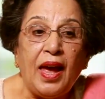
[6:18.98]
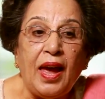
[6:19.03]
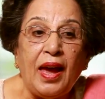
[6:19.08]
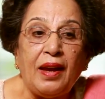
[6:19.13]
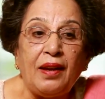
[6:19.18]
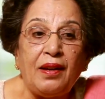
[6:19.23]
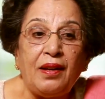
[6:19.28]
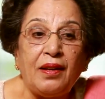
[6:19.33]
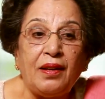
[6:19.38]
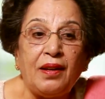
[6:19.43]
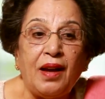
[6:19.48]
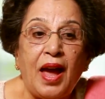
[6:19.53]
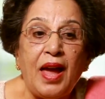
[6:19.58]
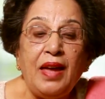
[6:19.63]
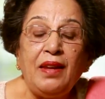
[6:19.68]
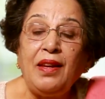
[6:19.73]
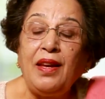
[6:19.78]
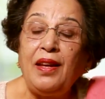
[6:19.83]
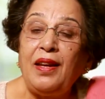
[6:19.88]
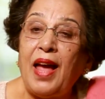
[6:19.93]
and
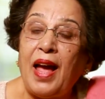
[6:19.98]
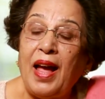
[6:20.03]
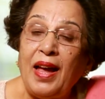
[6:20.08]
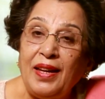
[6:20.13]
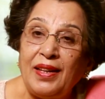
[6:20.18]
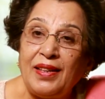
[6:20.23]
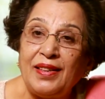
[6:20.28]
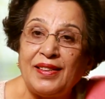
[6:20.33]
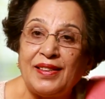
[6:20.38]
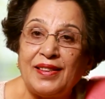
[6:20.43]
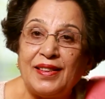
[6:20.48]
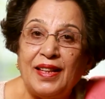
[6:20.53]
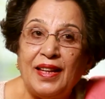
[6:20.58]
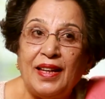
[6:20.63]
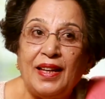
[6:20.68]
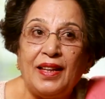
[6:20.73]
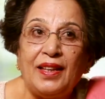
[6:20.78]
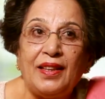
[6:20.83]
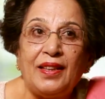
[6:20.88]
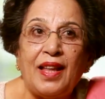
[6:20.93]
I realize
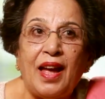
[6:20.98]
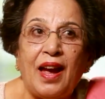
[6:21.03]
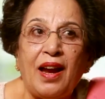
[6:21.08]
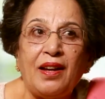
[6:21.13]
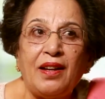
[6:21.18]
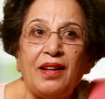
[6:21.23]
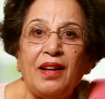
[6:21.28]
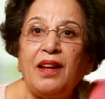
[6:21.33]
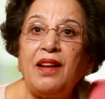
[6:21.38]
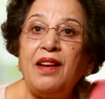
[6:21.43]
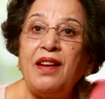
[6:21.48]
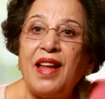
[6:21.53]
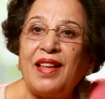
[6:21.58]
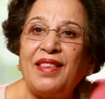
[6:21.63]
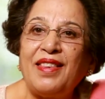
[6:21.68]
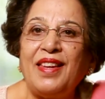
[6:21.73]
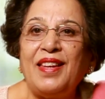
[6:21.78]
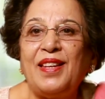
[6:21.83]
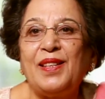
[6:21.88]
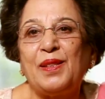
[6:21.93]
that
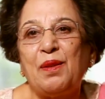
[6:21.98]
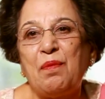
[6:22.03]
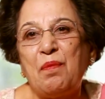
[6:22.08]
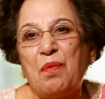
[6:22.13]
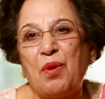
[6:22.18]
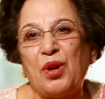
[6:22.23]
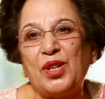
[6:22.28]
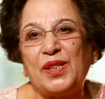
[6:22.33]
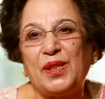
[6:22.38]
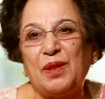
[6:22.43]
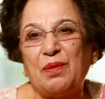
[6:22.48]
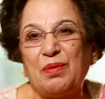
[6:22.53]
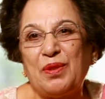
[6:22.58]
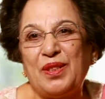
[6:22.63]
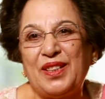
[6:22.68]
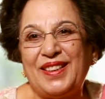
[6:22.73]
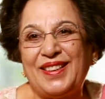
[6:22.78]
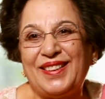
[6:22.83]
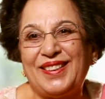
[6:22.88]
nothing is impossible.